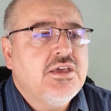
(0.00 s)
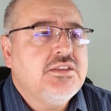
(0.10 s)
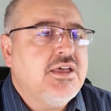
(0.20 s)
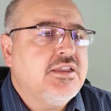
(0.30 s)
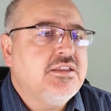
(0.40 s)

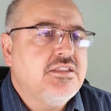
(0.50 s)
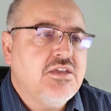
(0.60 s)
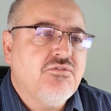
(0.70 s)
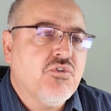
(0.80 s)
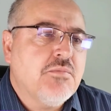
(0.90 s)
And then the
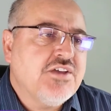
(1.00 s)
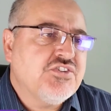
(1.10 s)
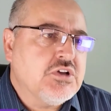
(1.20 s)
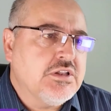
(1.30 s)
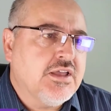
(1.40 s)

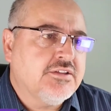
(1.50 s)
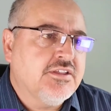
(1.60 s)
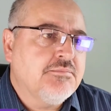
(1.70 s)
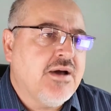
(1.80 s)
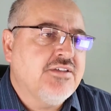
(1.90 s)
information
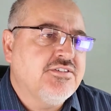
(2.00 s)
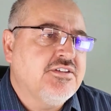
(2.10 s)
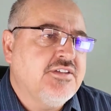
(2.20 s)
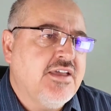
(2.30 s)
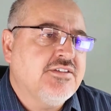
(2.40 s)
collected by
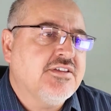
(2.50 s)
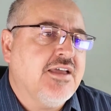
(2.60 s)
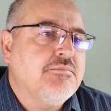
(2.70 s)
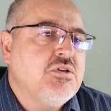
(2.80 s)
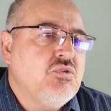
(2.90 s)
ZTAs
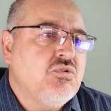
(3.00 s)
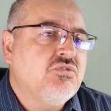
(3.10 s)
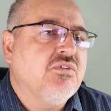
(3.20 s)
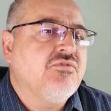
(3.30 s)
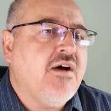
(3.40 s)
can be
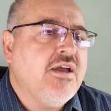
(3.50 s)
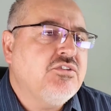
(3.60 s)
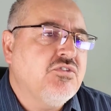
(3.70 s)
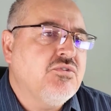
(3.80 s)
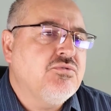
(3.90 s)
used to
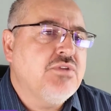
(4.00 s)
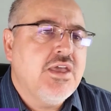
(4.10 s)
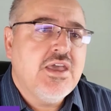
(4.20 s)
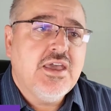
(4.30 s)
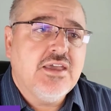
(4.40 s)
fine-tune
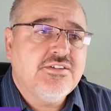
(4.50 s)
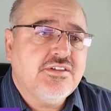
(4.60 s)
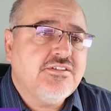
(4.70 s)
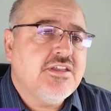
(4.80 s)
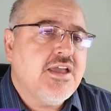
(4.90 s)

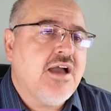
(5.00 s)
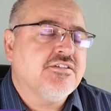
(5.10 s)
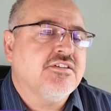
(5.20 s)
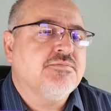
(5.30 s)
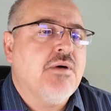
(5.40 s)
existing
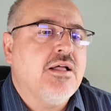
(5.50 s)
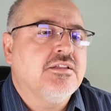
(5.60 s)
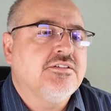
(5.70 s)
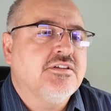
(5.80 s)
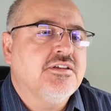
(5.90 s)
access
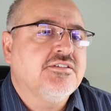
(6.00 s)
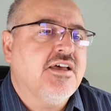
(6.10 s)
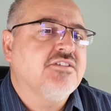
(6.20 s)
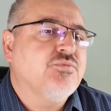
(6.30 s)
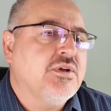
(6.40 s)
policies
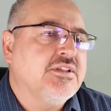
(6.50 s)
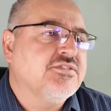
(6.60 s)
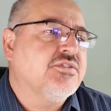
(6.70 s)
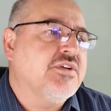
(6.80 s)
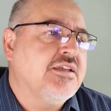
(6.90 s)
as well as
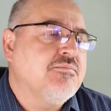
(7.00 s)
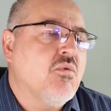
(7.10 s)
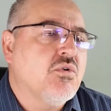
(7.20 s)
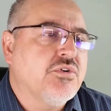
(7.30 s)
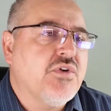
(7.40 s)
create
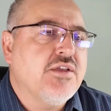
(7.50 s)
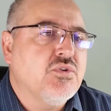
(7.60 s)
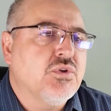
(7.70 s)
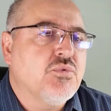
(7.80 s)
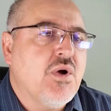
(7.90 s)
more
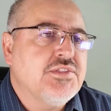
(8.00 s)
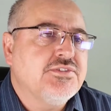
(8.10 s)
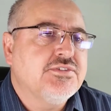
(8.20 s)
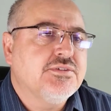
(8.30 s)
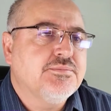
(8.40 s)
granular
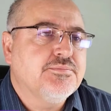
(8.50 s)
ones.